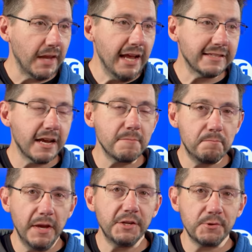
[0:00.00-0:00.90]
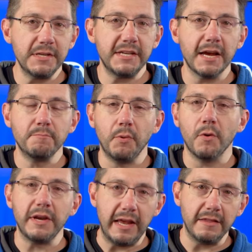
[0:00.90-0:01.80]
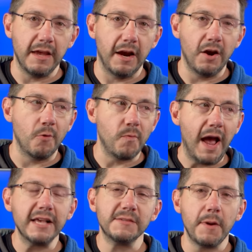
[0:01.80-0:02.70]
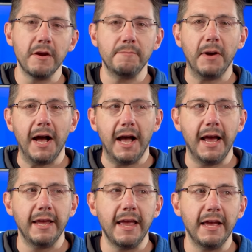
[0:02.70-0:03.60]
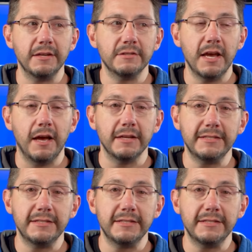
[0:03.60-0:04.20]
It's got a BigTreeTech board in there, a Raspberry Pi, and uh,